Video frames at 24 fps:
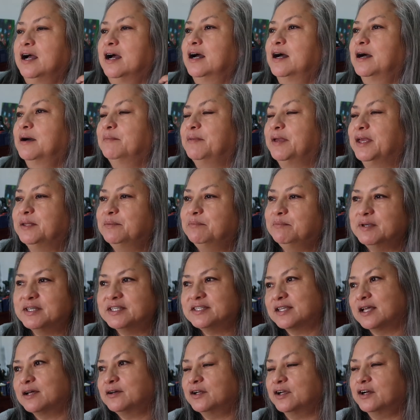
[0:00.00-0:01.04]
um, and
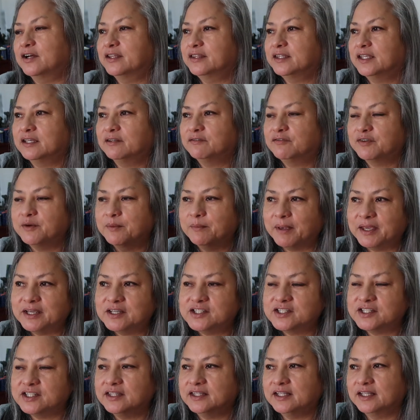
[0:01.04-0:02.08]
miss out on the
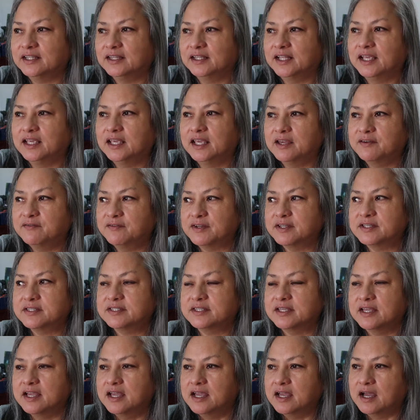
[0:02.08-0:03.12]
information that they give
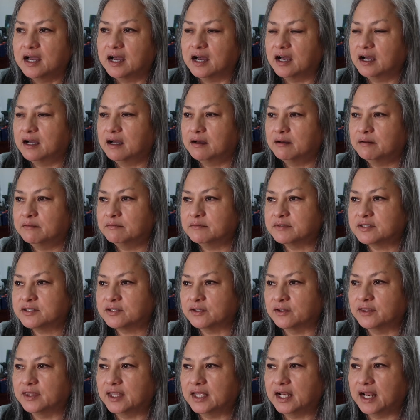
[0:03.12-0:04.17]
us, um,
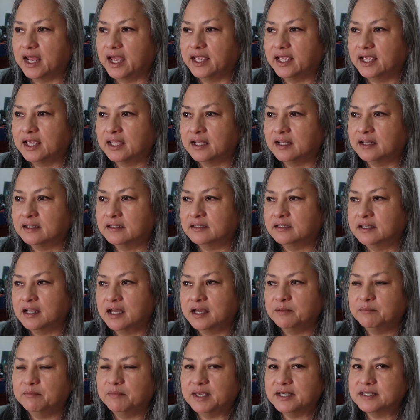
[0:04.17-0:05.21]
so that I can
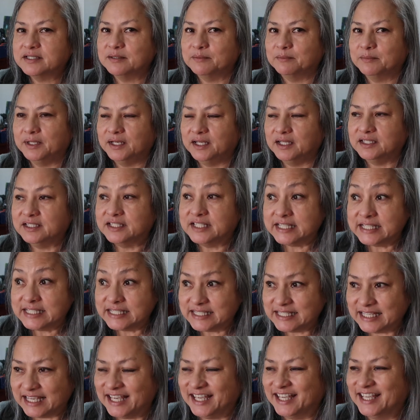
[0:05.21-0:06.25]
not make somebody
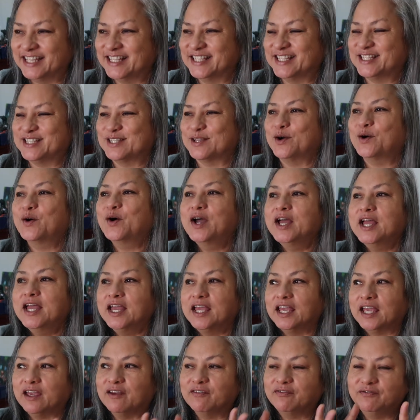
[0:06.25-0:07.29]
dizzy. So
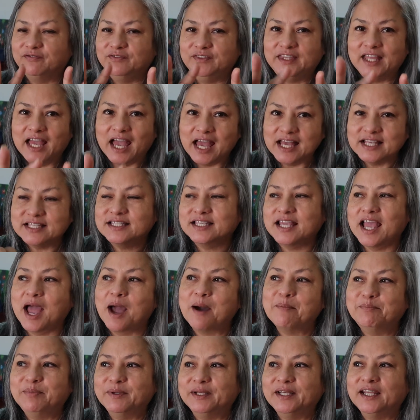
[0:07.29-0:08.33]
if that's
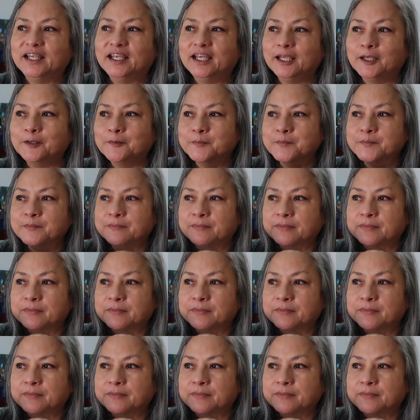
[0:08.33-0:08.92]
happening,